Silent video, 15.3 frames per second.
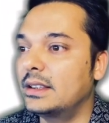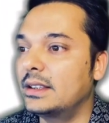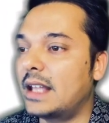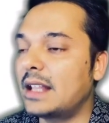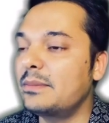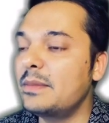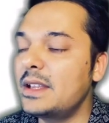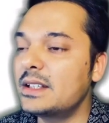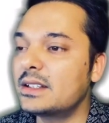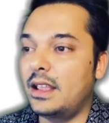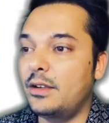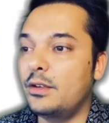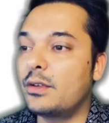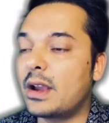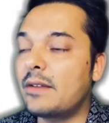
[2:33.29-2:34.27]
That means
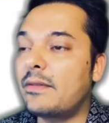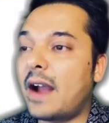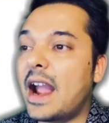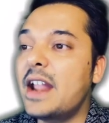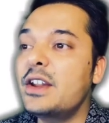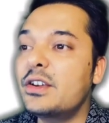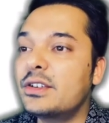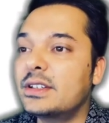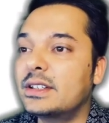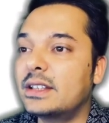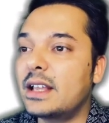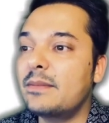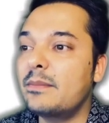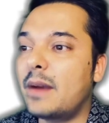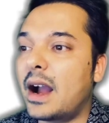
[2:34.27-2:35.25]
you can find your
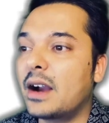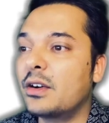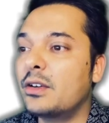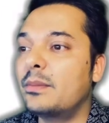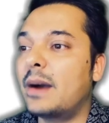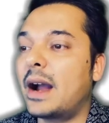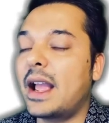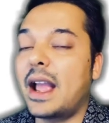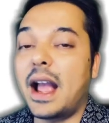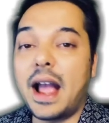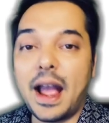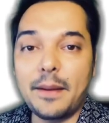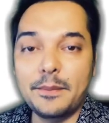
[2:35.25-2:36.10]
Shiten Bango by